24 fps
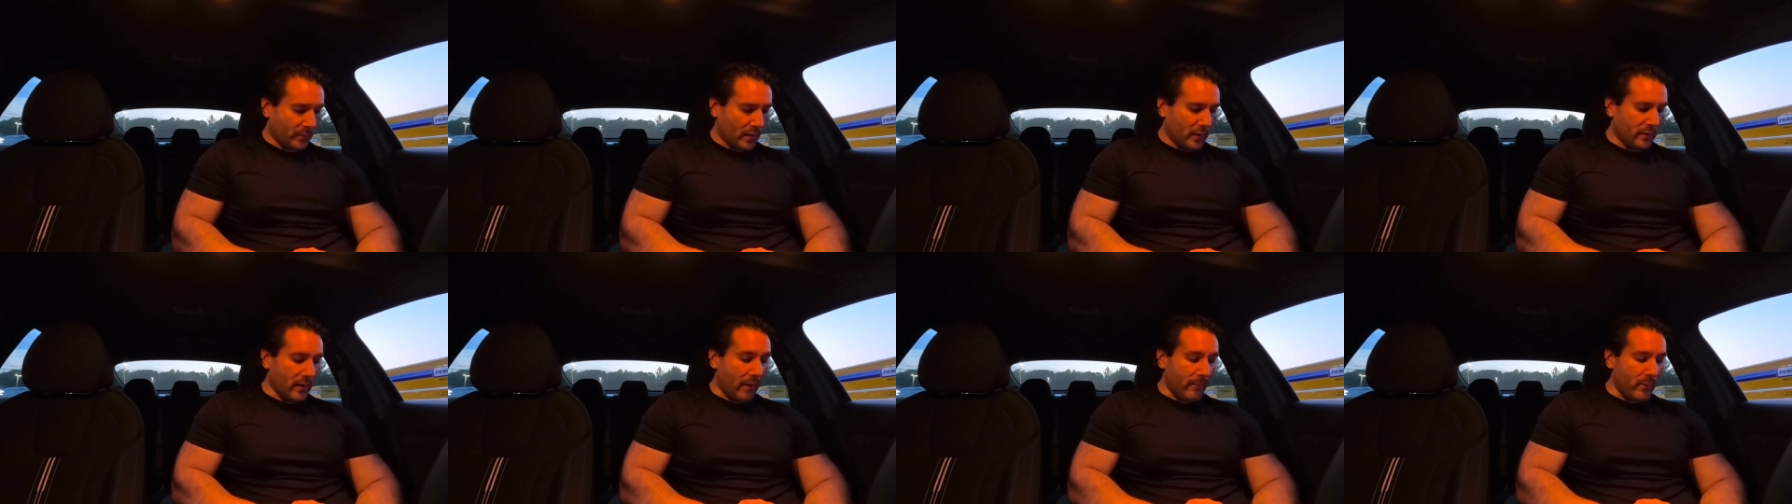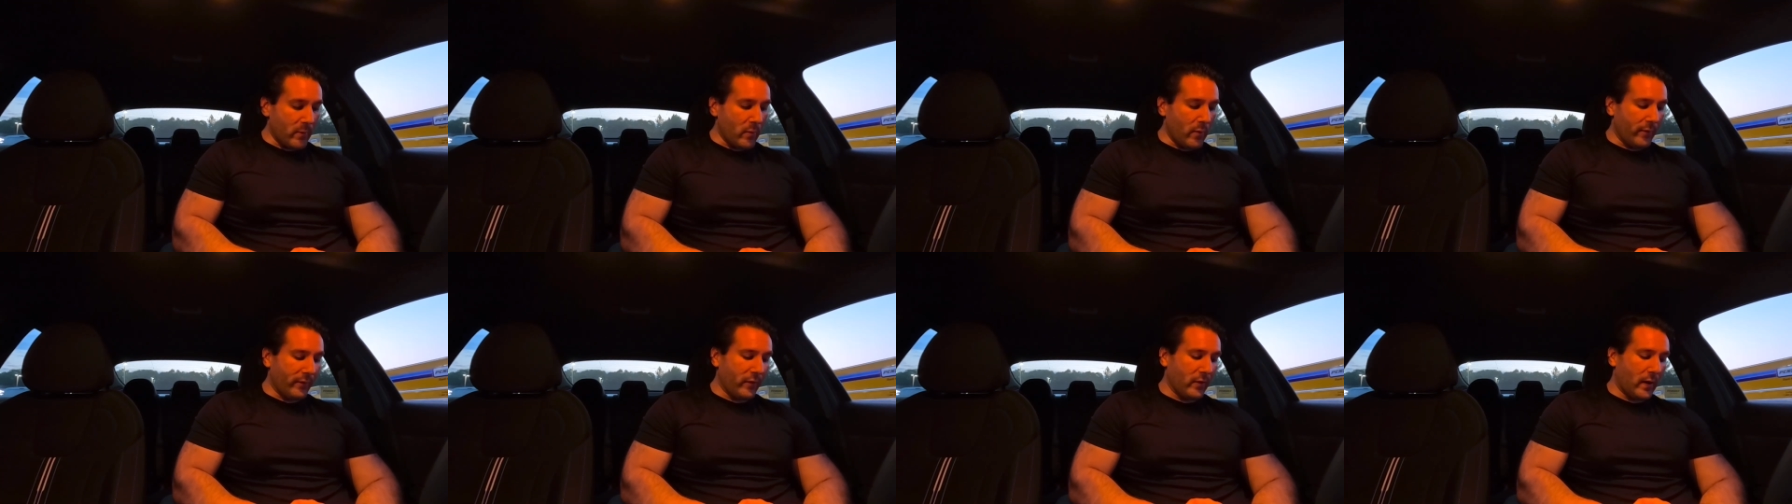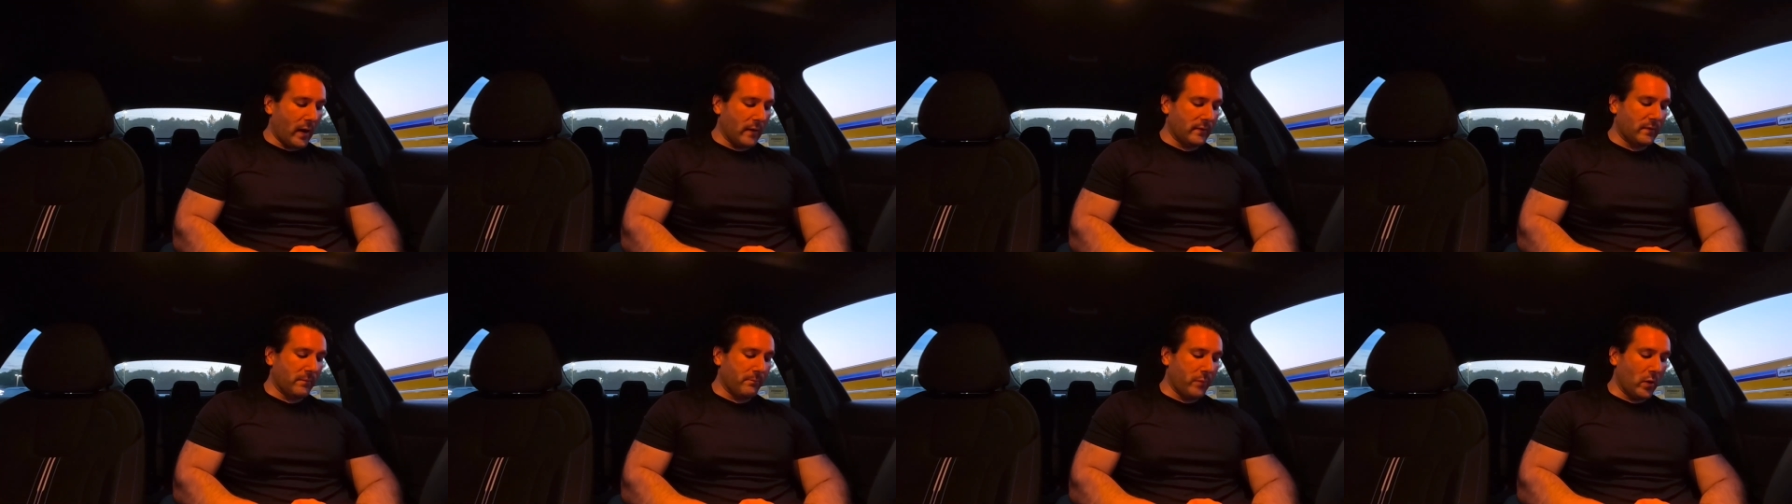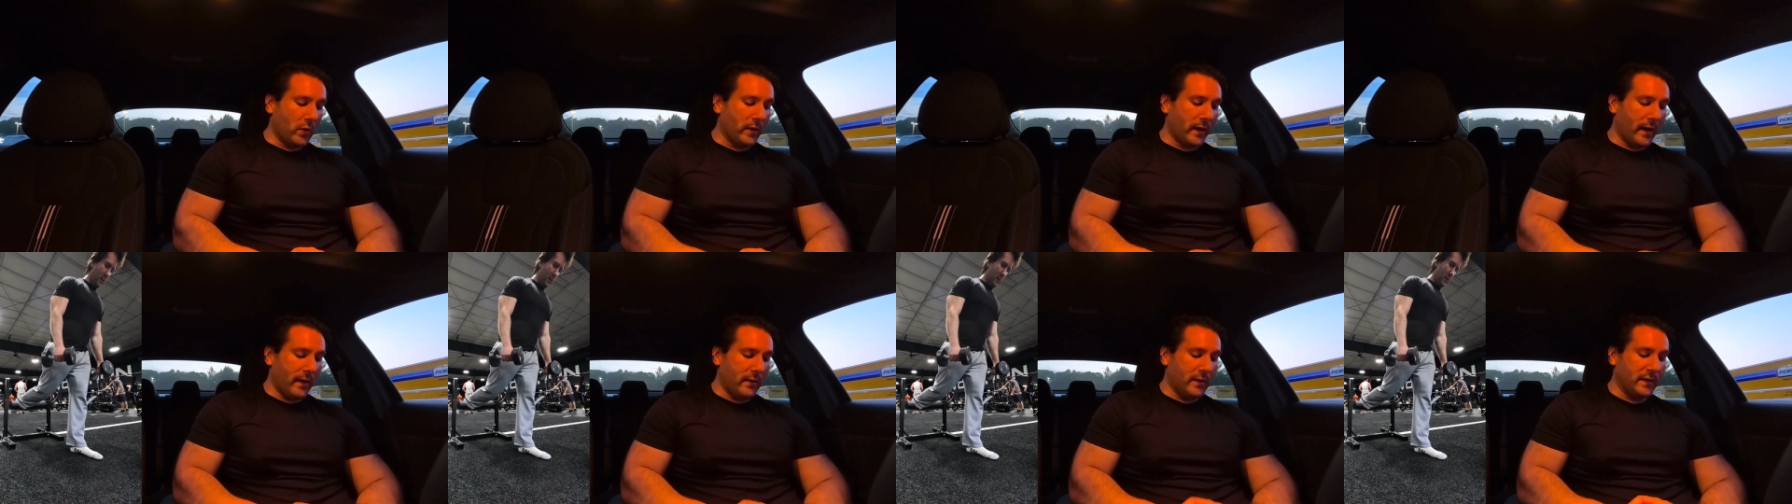Then we moved it on to
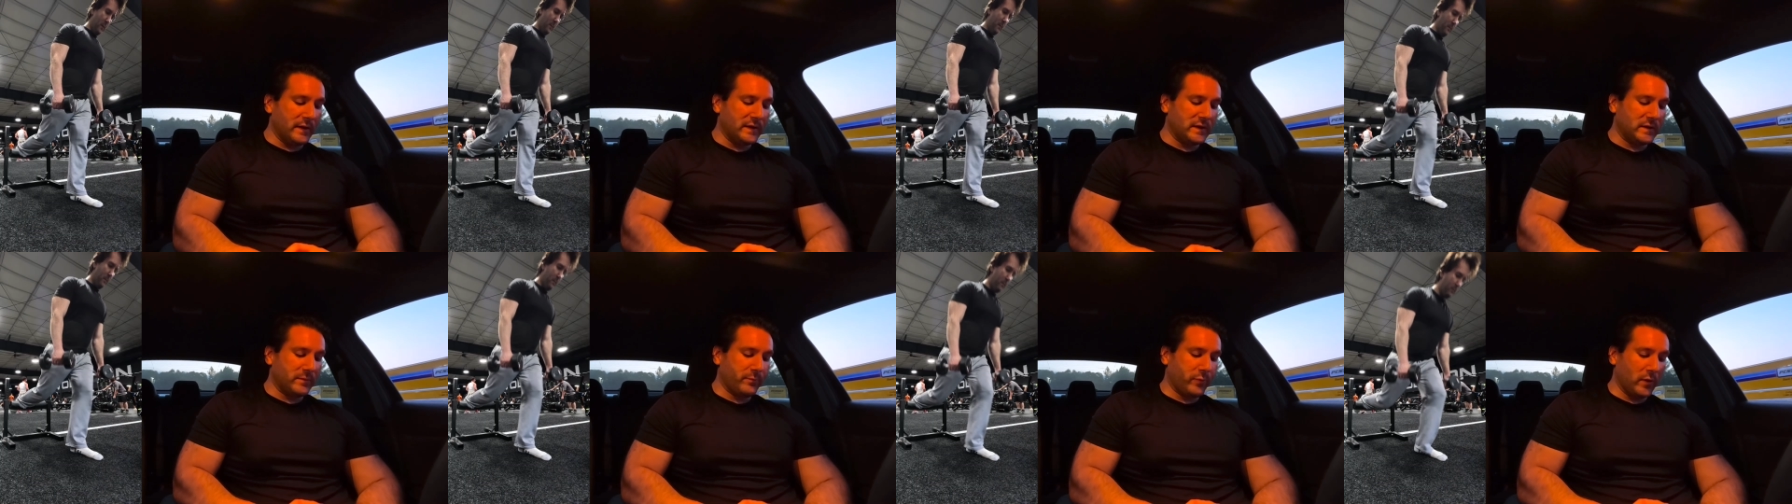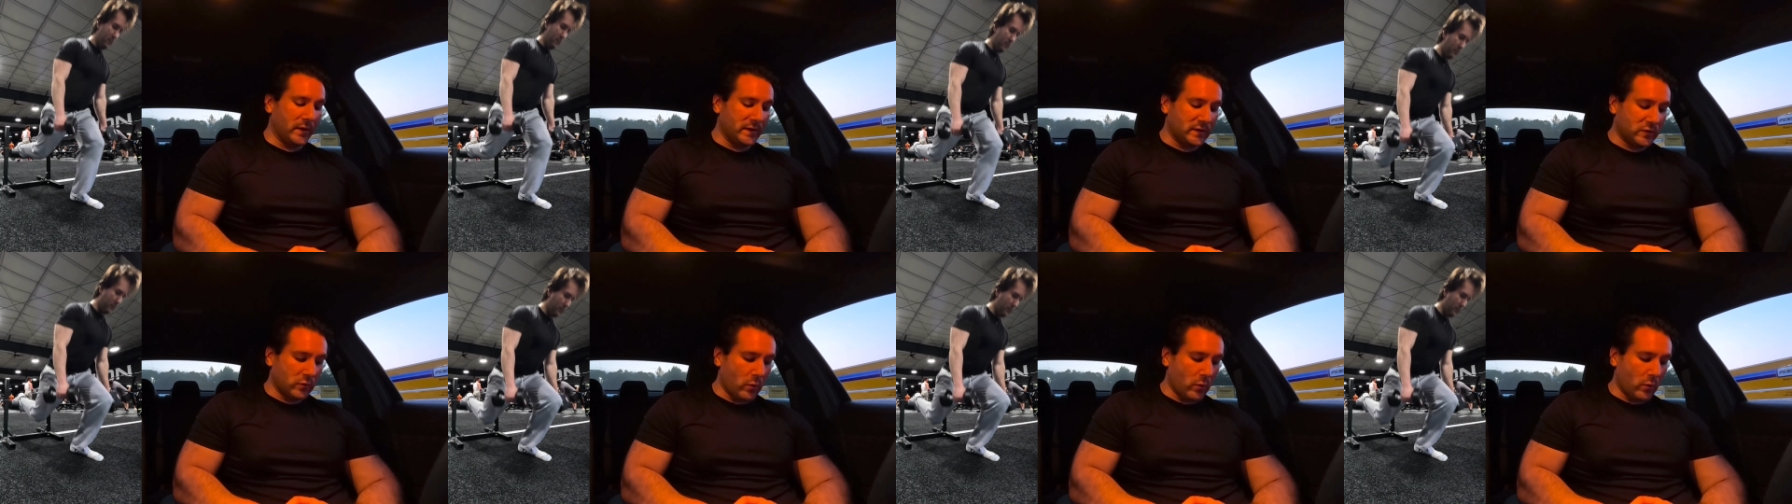Bulgarian split